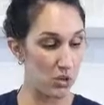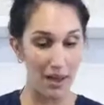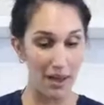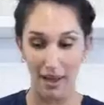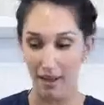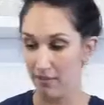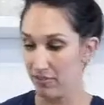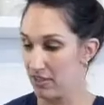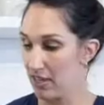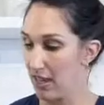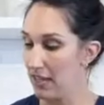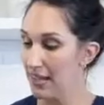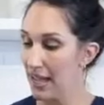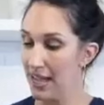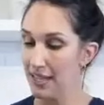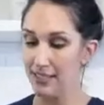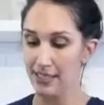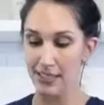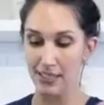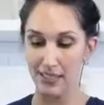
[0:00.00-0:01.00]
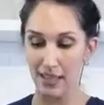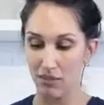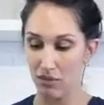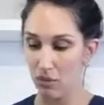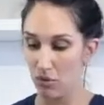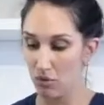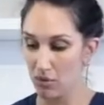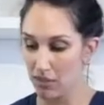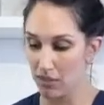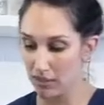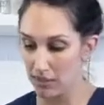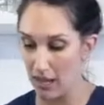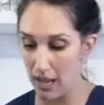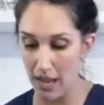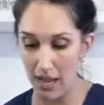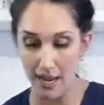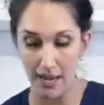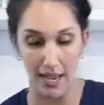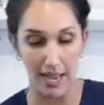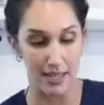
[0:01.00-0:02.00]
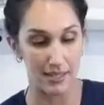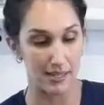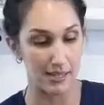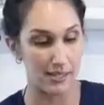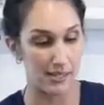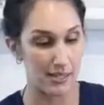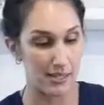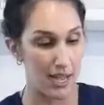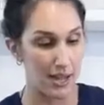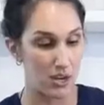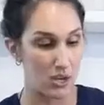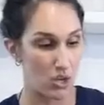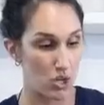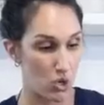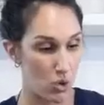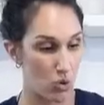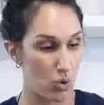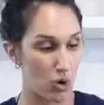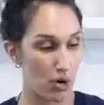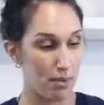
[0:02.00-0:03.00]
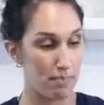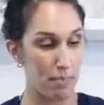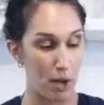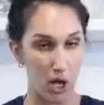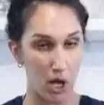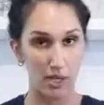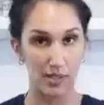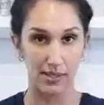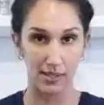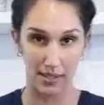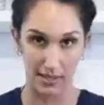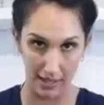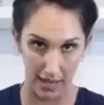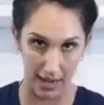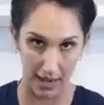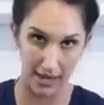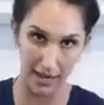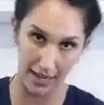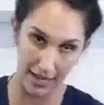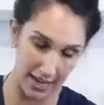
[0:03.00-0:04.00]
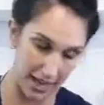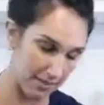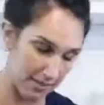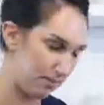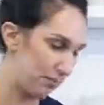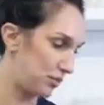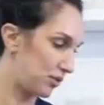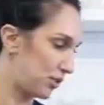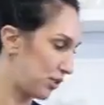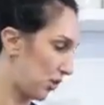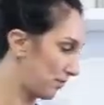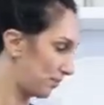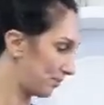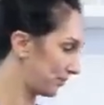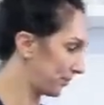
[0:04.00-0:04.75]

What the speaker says: have done that, set those aside and set your box aside again. So